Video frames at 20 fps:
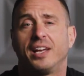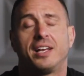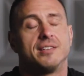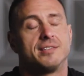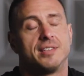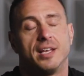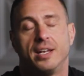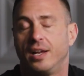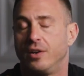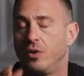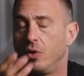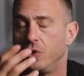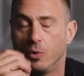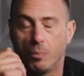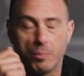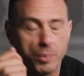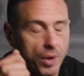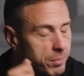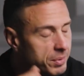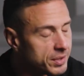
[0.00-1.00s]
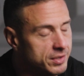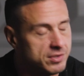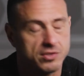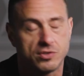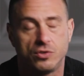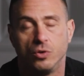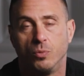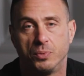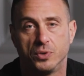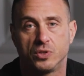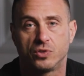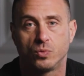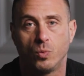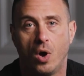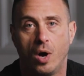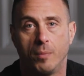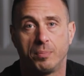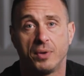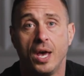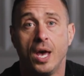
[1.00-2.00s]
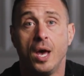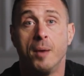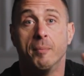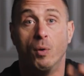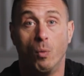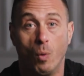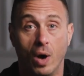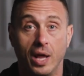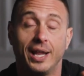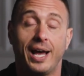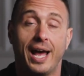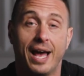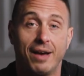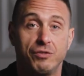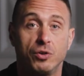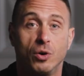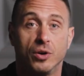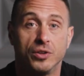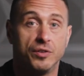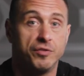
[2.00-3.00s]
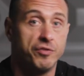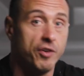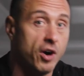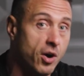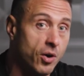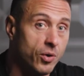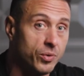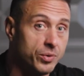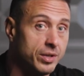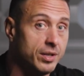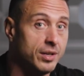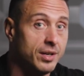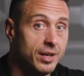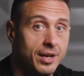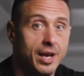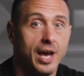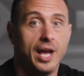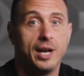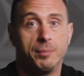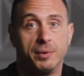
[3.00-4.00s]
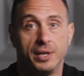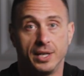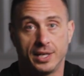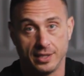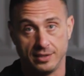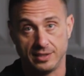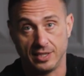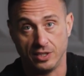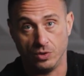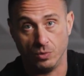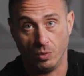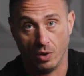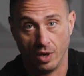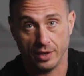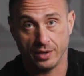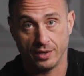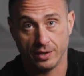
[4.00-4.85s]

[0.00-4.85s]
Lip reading: like I said, I know you're probably super swamped, but while I have you on the phone, and I'm gonna continue on.